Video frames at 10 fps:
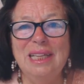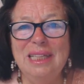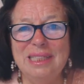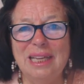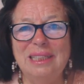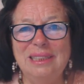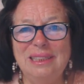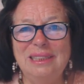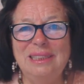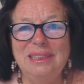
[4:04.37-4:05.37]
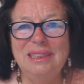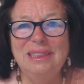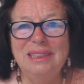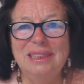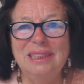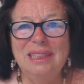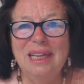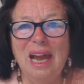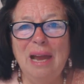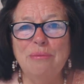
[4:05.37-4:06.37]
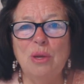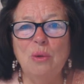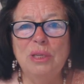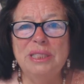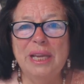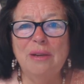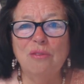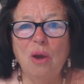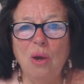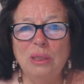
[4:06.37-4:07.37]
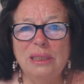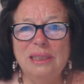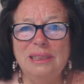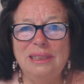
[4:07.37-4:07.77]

Either I'm the Holy Son of God,